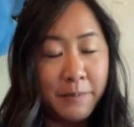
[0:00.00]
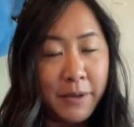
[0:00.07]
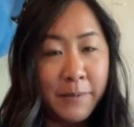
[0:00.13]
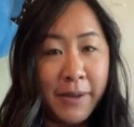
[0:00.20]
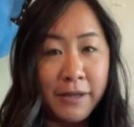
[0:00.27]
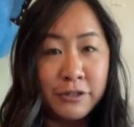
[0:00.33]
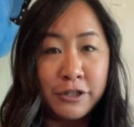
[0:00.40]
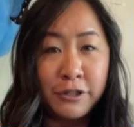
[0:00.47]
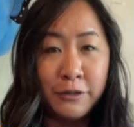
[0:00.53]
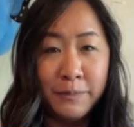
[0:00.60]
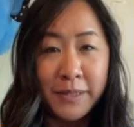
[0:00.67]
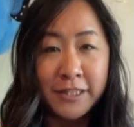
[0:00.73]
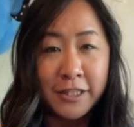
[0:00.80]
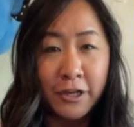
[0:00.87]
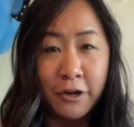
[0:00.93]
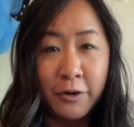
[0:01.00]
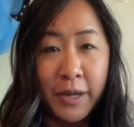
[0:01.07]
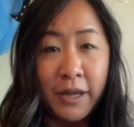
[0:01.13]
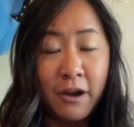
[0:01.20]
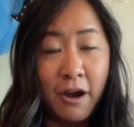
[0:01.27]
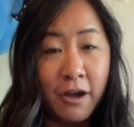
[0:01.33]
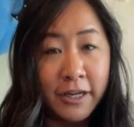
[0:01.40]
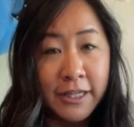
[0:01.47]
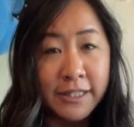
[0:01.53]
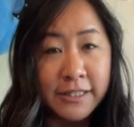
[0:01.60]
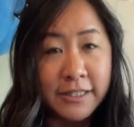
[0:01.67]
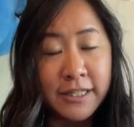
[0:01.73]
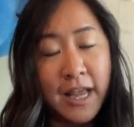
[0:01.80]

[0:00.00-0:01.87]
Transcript: About two months ago, I got it.